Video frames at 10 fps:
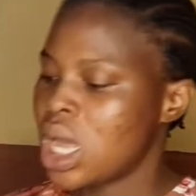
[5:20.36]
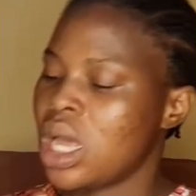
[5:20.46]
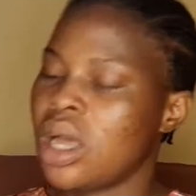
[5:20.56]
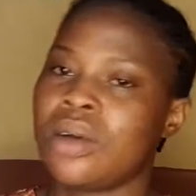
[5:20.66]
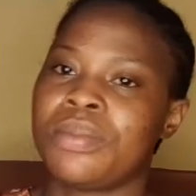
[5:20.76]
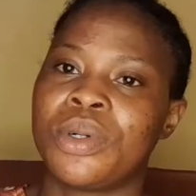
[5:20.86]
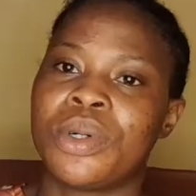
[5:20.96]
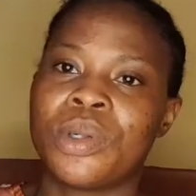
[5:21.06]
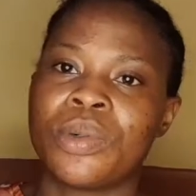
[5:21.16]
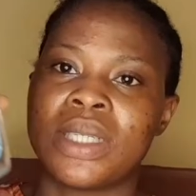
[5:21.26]
I'll be
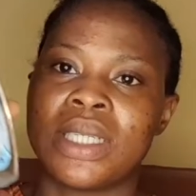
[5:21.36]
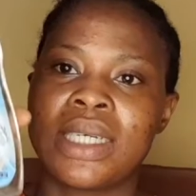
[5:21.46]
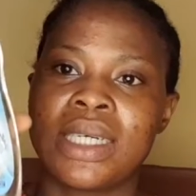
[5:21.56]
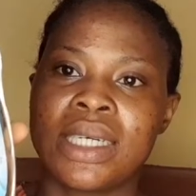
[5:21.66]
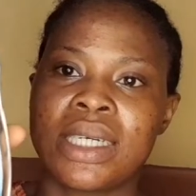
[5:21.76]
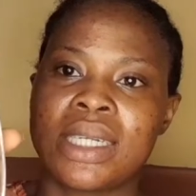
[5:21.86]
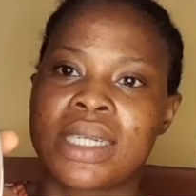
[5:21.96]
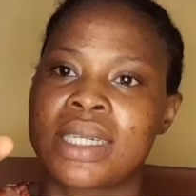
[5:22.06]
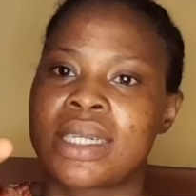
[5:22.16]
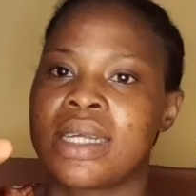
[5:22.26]
going with
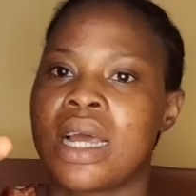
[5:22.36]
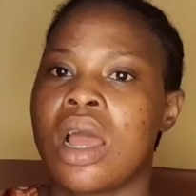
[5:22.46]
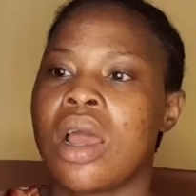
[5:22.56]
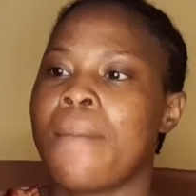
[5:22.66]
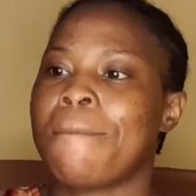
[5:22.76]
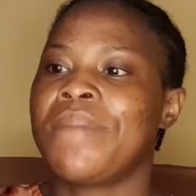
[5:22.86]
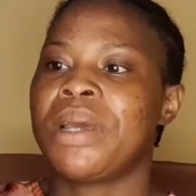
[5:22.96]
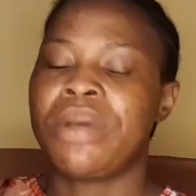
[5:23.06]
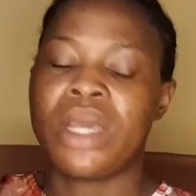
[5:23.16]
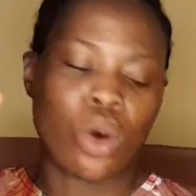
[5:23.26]
this
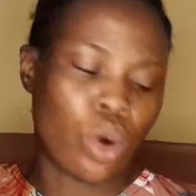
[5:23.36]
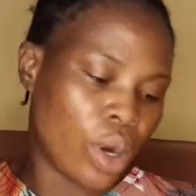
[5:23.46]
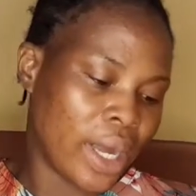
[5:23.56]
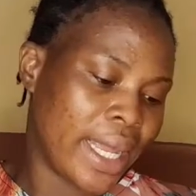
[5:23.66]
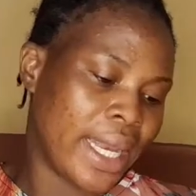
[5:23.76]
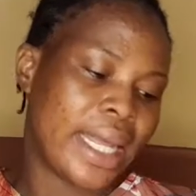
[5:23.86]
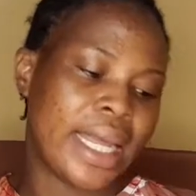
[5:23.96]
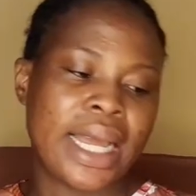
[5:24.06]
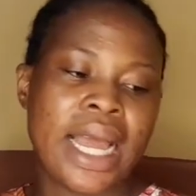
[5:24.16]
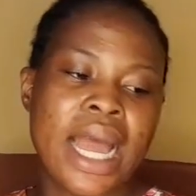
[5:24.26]
baby oil.
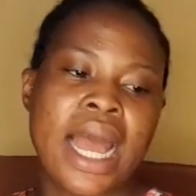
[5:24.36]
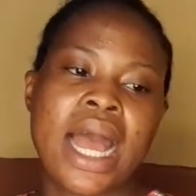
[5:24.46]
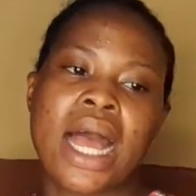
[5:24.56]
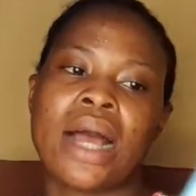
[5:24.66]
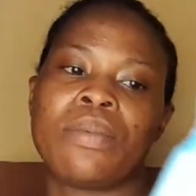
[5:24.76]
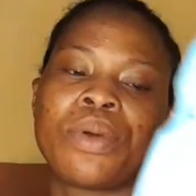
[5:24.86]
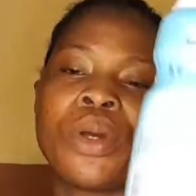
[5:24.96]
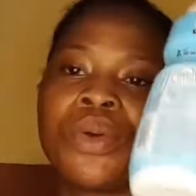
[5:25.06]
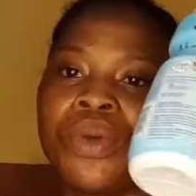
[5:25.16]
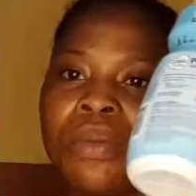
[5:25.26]
I'm
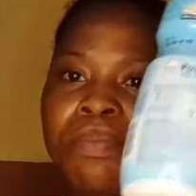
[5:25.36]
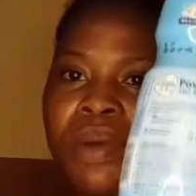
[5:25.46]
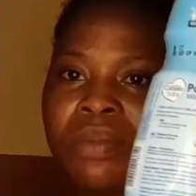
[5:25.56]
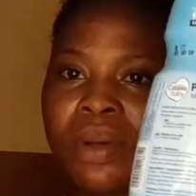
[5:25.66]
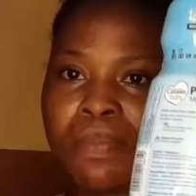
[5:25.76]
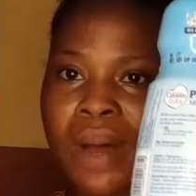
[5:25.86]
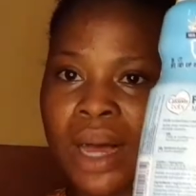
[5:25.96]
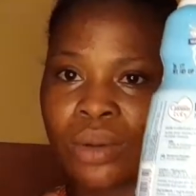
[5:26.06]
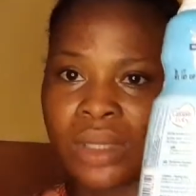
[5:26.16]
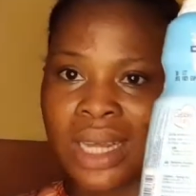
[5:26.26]
going with baby
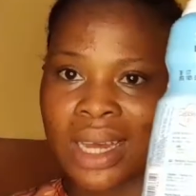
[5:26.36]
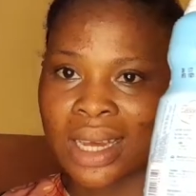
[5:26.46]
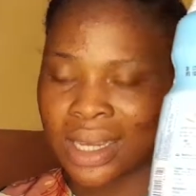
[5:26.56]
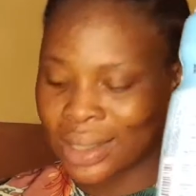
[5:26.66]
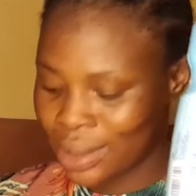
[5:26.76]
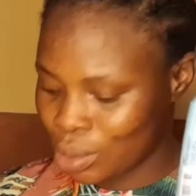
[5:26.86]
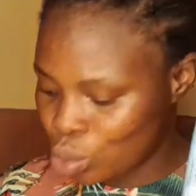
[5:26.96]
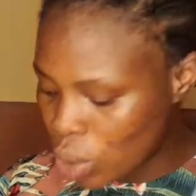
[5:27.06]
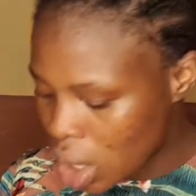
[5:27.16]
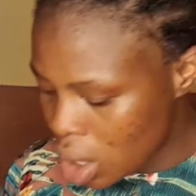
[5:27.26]
powder as
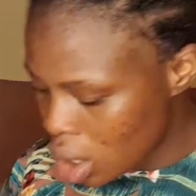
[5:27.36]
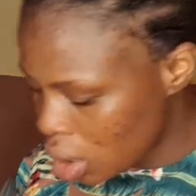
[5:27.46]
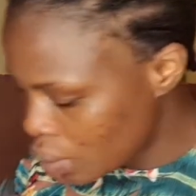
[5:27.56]
well.